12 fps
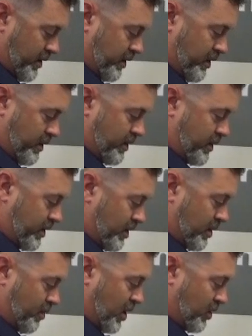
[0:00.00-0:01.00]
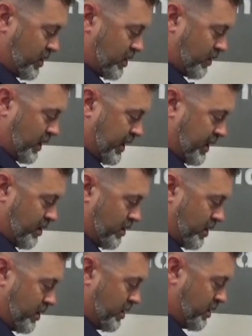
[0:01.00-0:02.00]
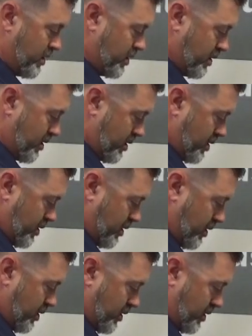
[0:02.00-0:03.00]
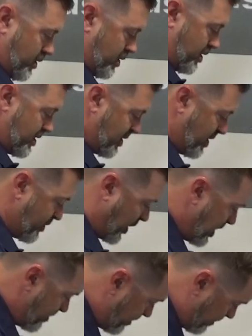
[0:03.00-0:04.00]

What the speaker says: the bolts around the assembly.